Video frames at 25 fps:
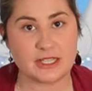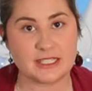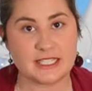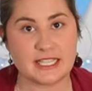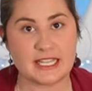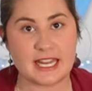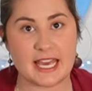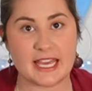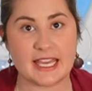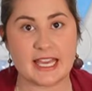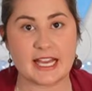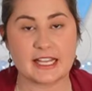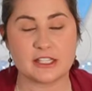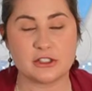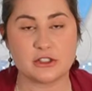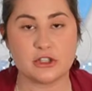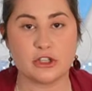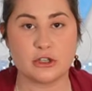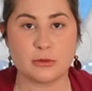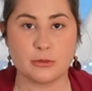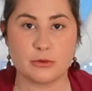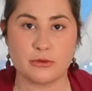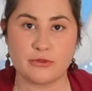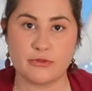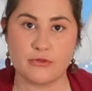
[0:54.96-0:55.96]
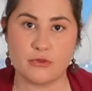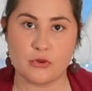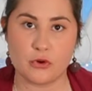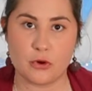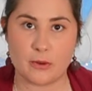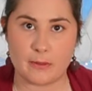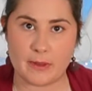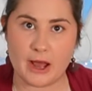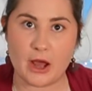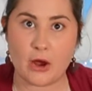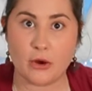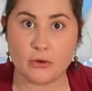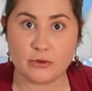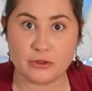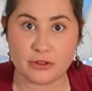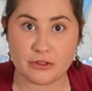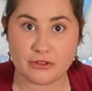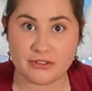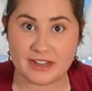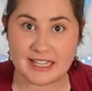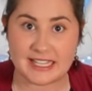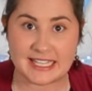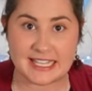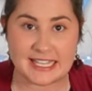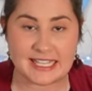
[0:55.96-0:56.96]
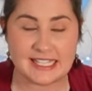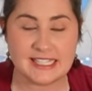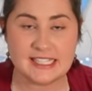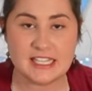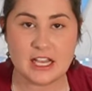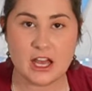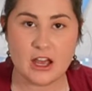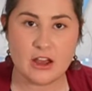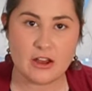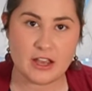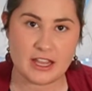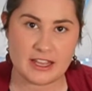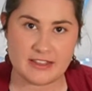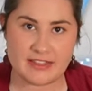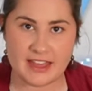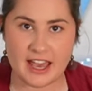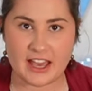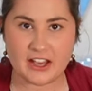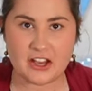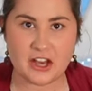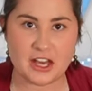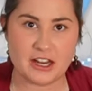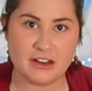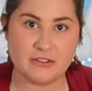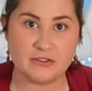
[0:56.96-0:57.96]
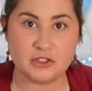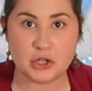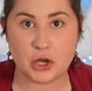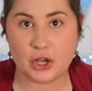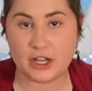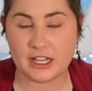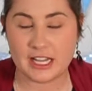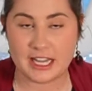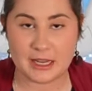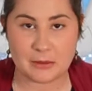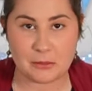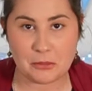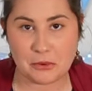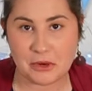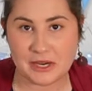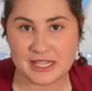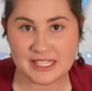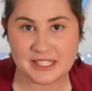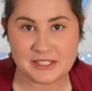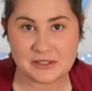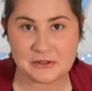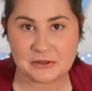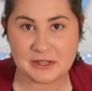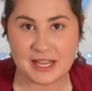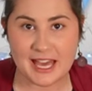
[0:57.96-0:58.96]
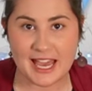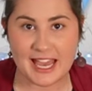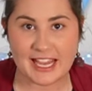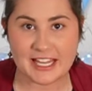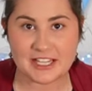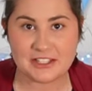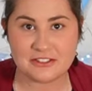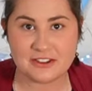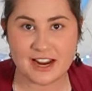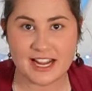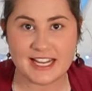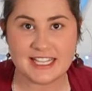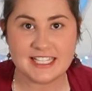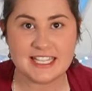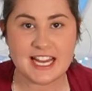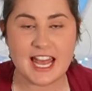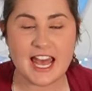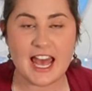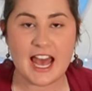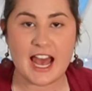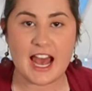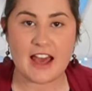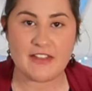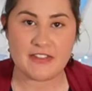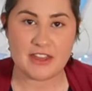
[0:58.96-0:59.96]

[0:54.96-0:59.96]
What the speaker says: today are suitable for my older 3 kids in that kind of toddler and preschooler age range, and